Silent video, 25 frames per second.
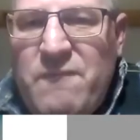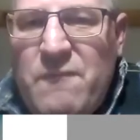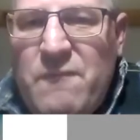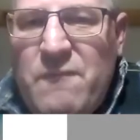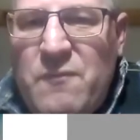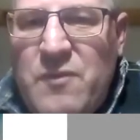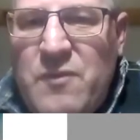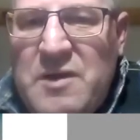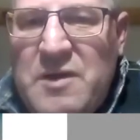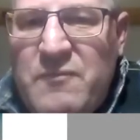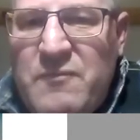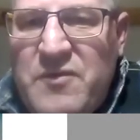
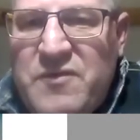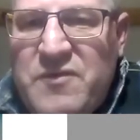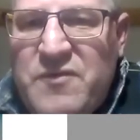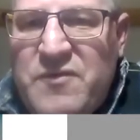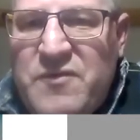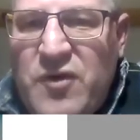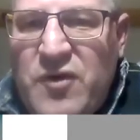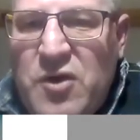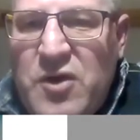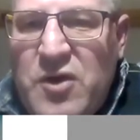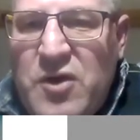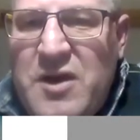when the
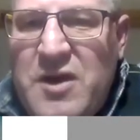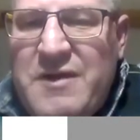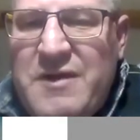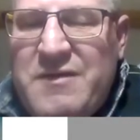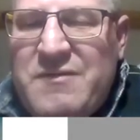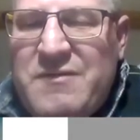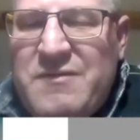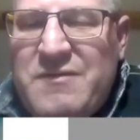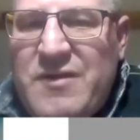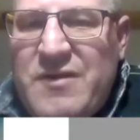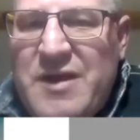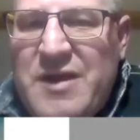
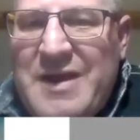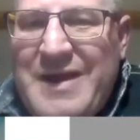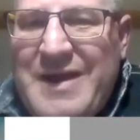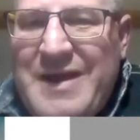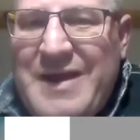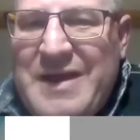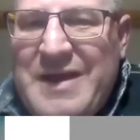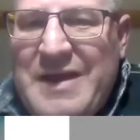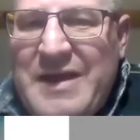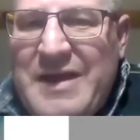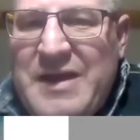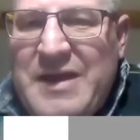soil
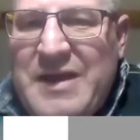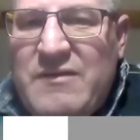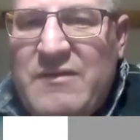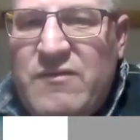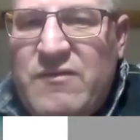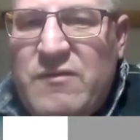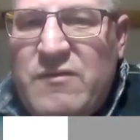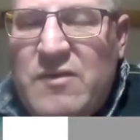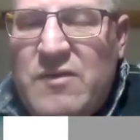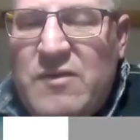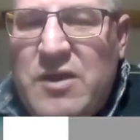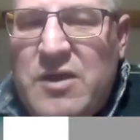
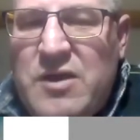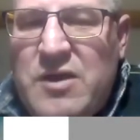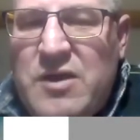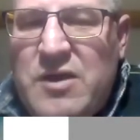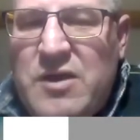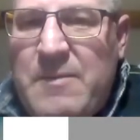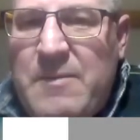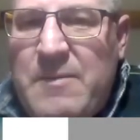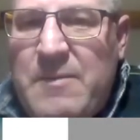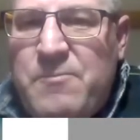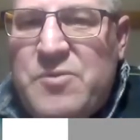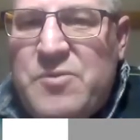it's
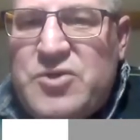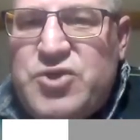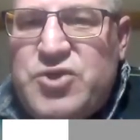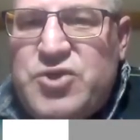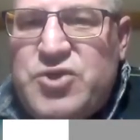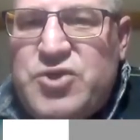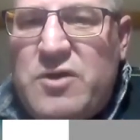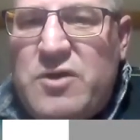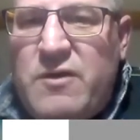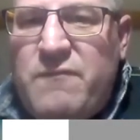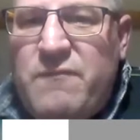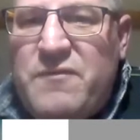
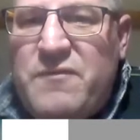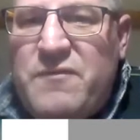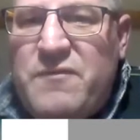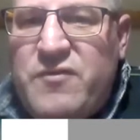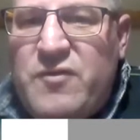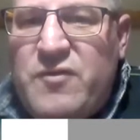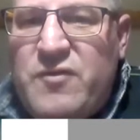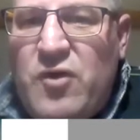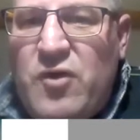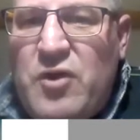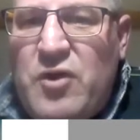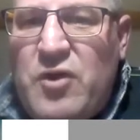temperature
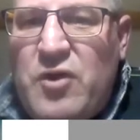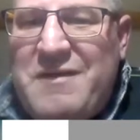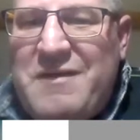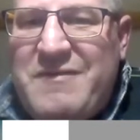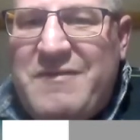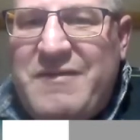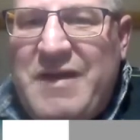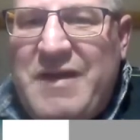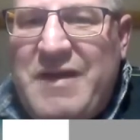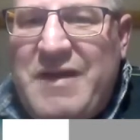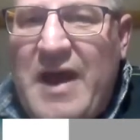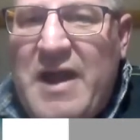on the
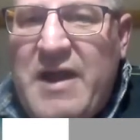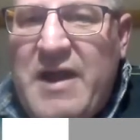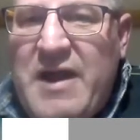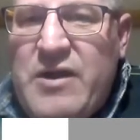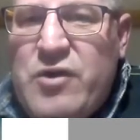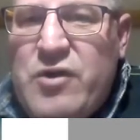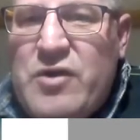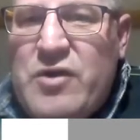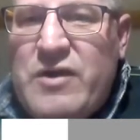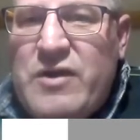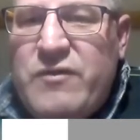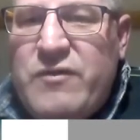soil, it's
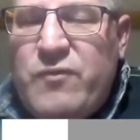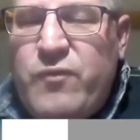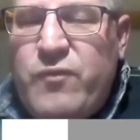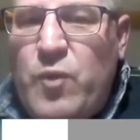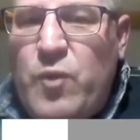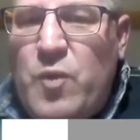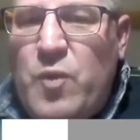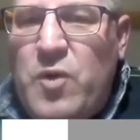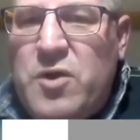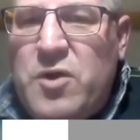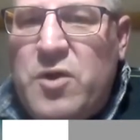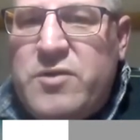higher
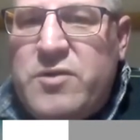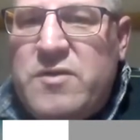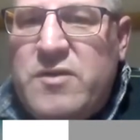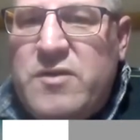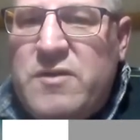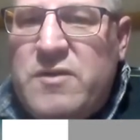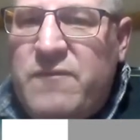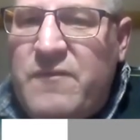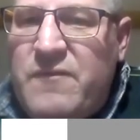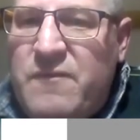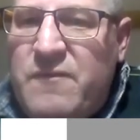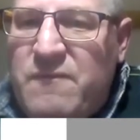as the
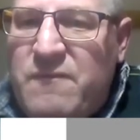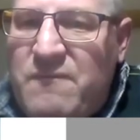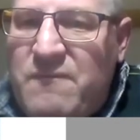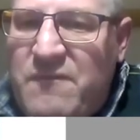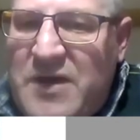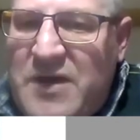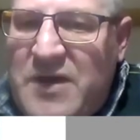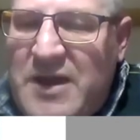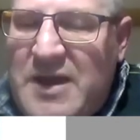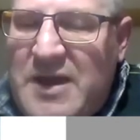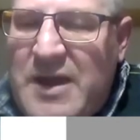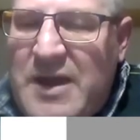water
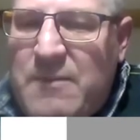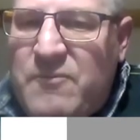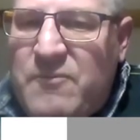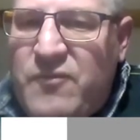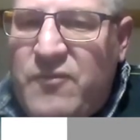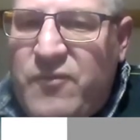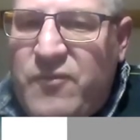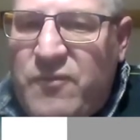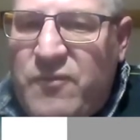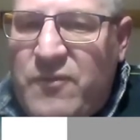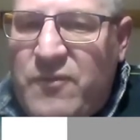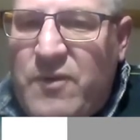that
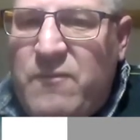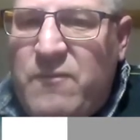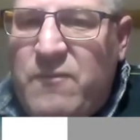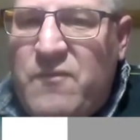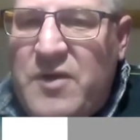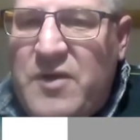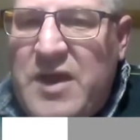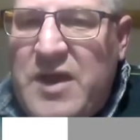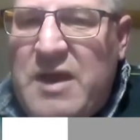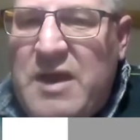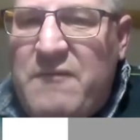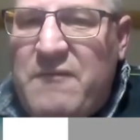comes
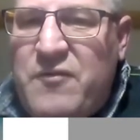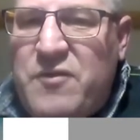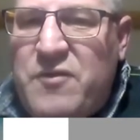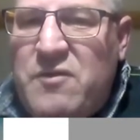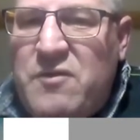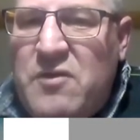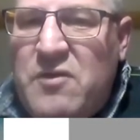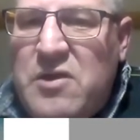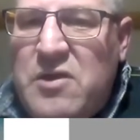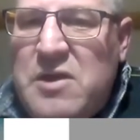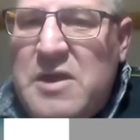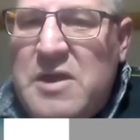from the
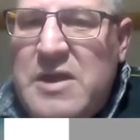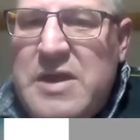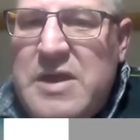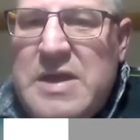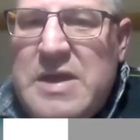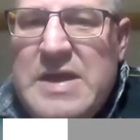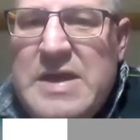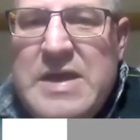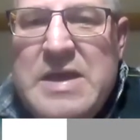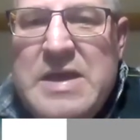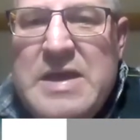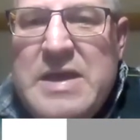heaven.
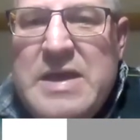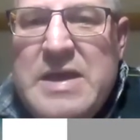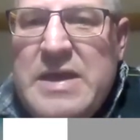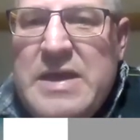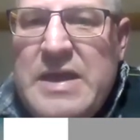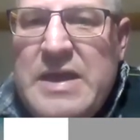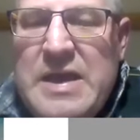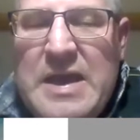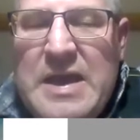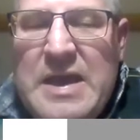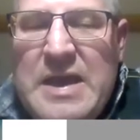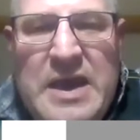
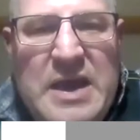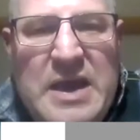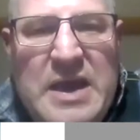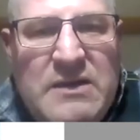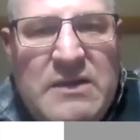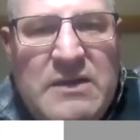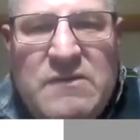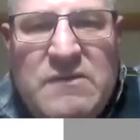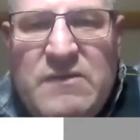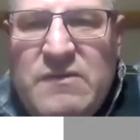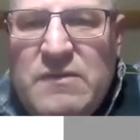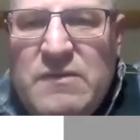
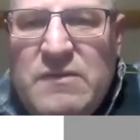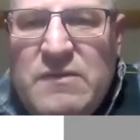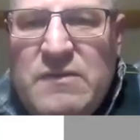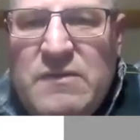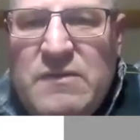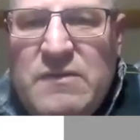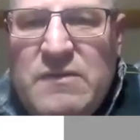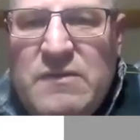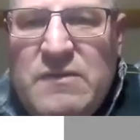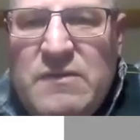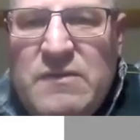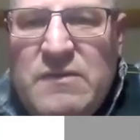
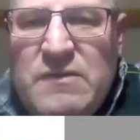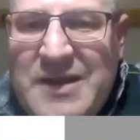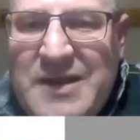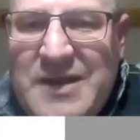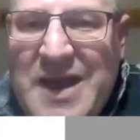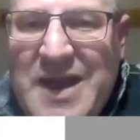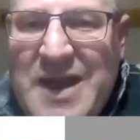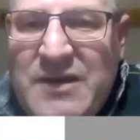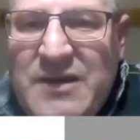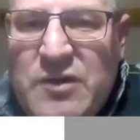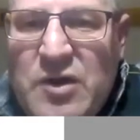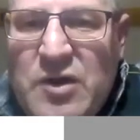It
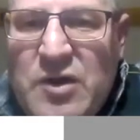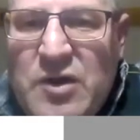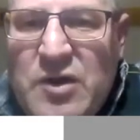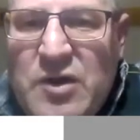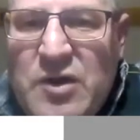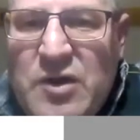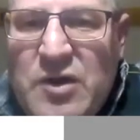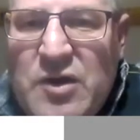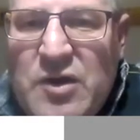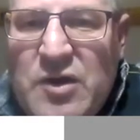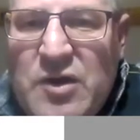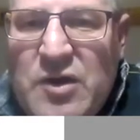cannot
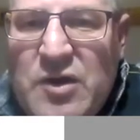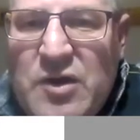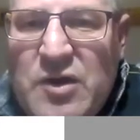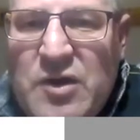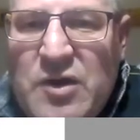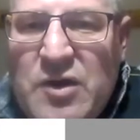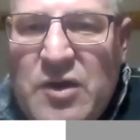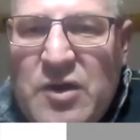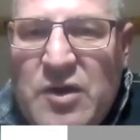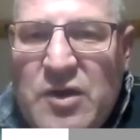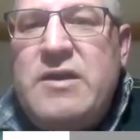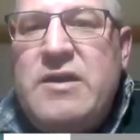soak
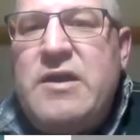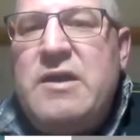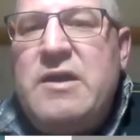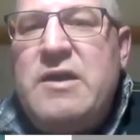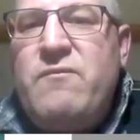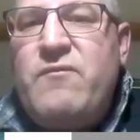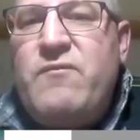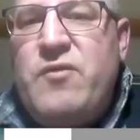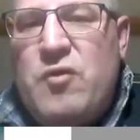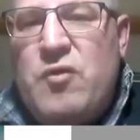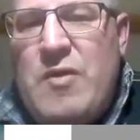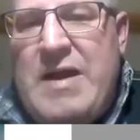
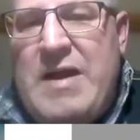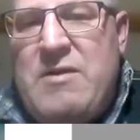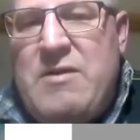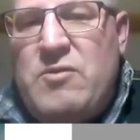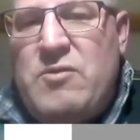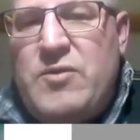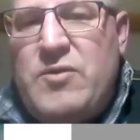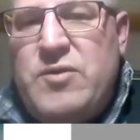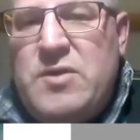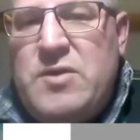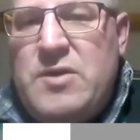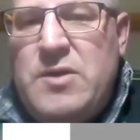in the ground.